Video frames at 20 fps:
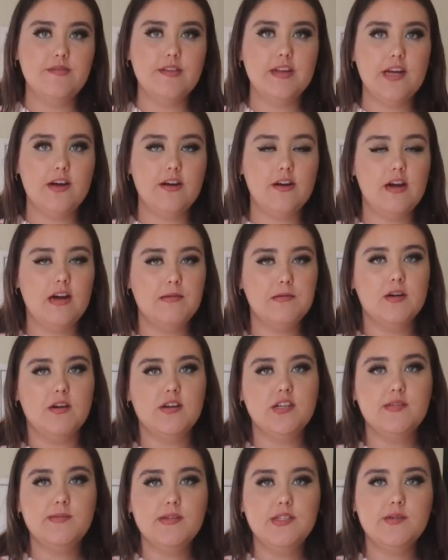video, I'm
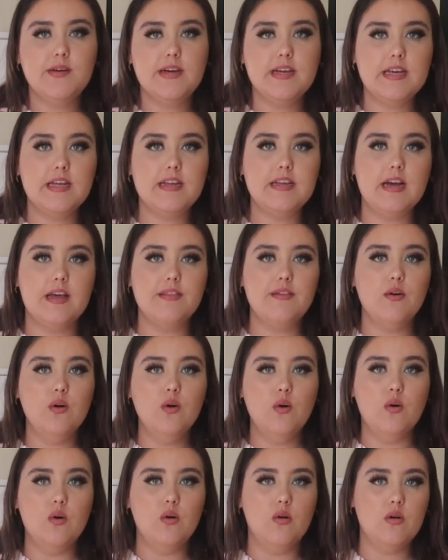going to be doing another
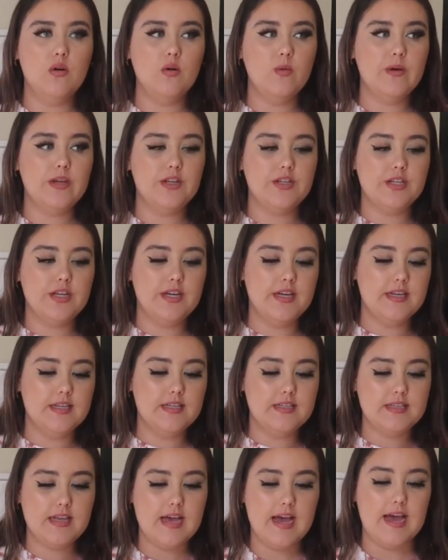haul, which
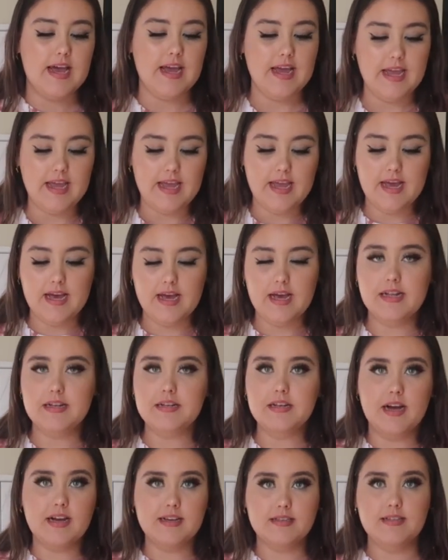is a
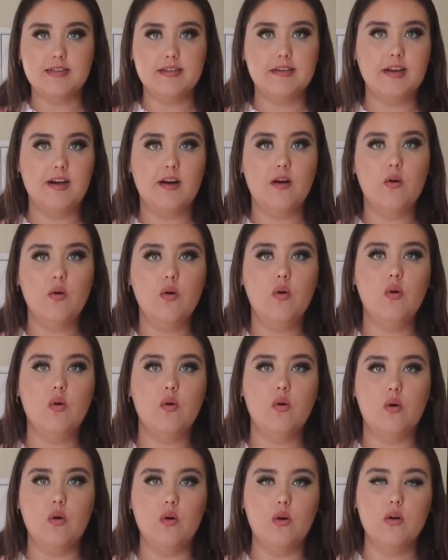NASTYGAL
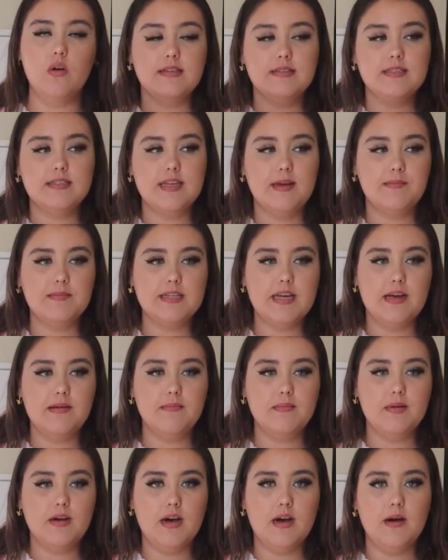haul.
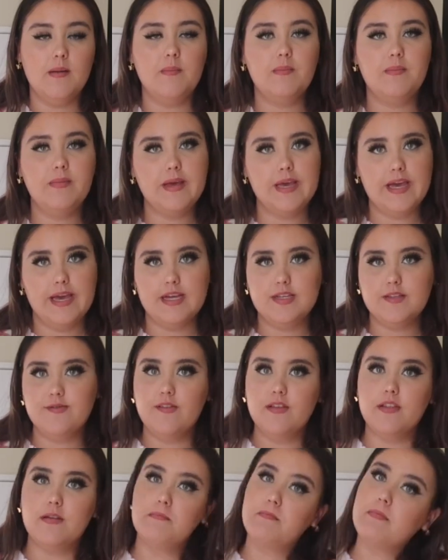September picks
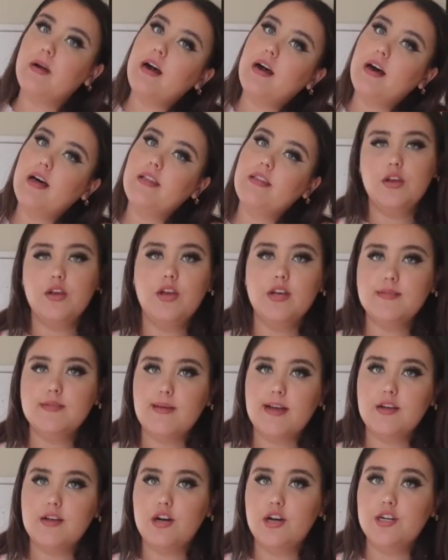for the month. Use
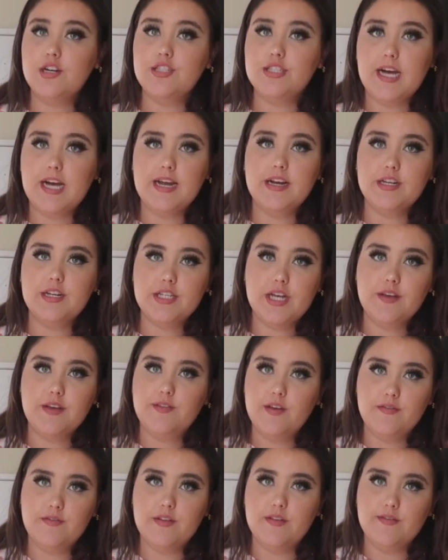my code
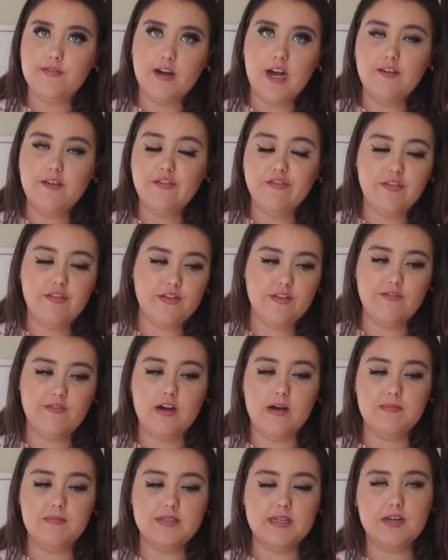JadaG55 for
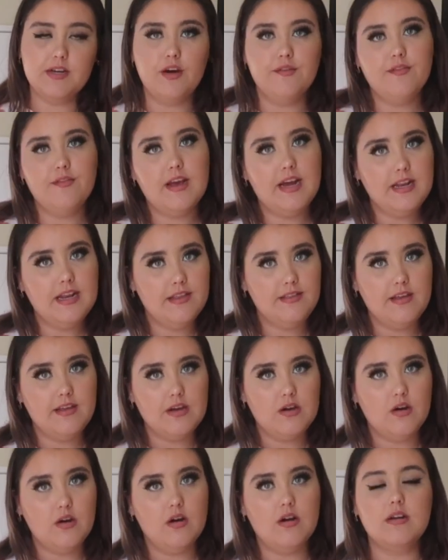55% off
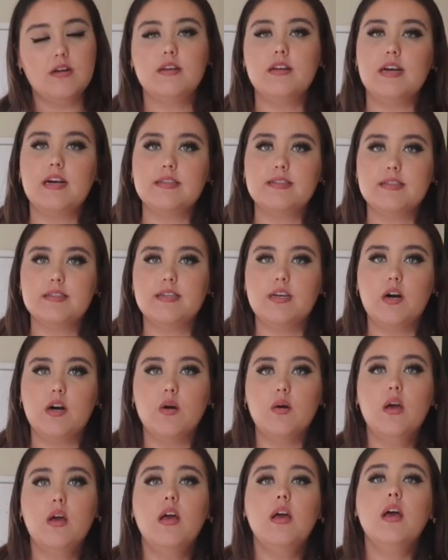anything on
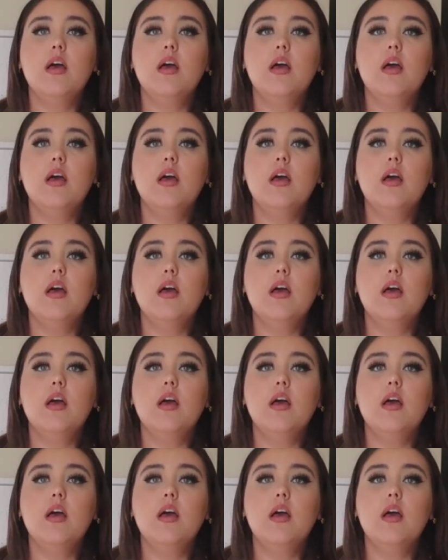NASTYGAL